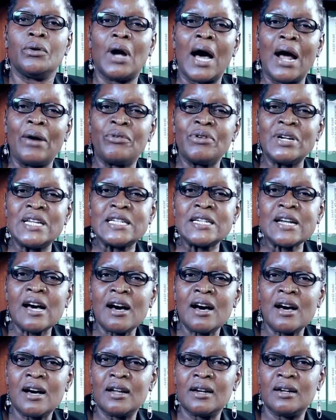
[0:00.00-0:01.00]
a
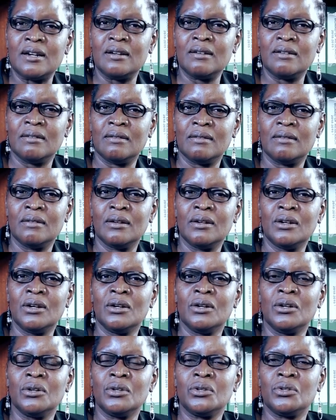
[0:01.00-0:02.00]
return
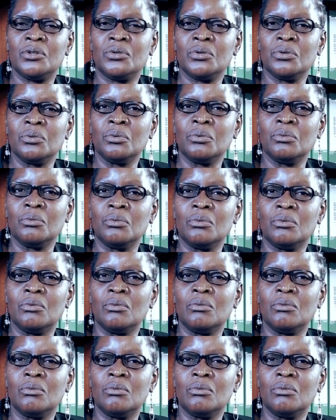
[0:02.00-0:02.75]
to